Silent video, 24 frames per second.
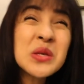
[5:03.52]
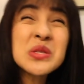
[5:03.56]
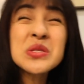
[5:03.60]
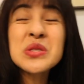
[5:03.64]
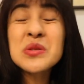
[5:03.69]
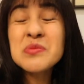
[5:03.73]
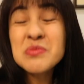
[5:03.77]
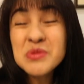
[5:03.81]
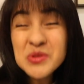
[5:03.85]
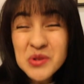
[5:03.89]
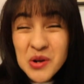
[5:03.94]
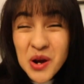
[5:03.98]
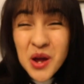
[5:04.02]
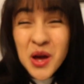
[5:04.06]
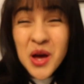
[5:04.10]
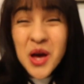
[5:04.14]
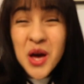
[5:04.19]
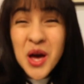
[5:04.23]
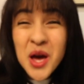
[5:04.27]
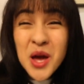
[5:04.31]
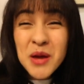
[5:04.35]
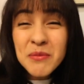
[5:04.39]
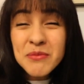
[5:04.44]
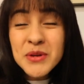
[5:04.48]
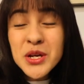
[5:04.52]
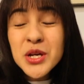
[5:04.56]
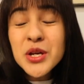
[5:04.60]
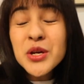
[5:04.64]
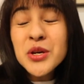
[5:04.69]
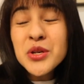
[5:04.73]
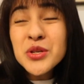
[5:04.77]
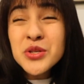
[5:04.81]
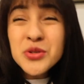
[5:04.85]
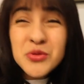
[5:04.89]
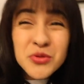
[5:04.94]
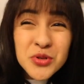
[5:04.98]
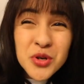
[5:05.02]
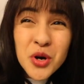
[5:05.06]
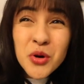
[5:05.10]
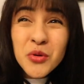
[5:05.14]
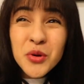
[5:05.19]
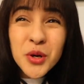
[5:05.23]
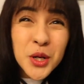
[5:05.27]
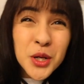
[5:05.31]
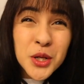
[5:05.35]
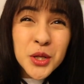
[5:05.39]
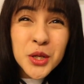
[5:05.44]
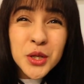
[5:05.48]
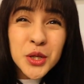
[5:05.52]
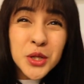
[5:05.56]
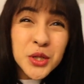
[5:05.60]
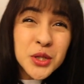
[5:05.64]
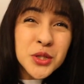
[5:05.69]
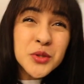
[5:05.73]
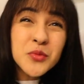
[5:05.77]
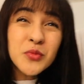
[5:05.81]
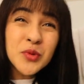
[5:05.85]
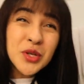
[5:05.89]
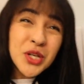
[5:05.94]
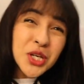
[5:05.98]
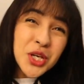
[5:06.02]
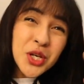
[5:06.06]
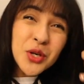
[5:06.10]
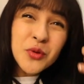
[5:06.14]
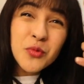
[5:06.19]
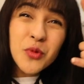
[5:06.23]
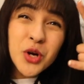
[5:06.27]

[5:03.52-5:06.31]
subscribe. You know what it is. We hit